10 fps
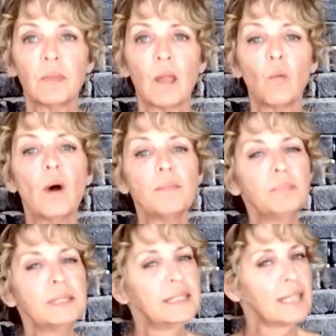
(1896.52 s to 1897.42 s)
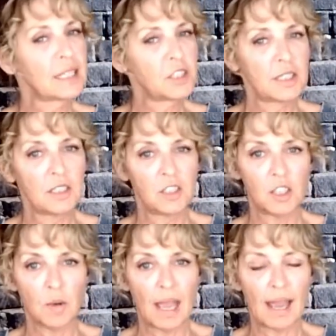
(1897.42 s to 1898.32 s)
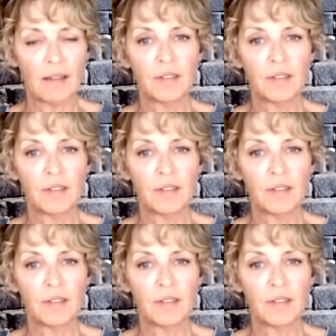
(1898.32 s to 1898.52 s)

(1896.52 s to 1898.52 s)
what possessions you have.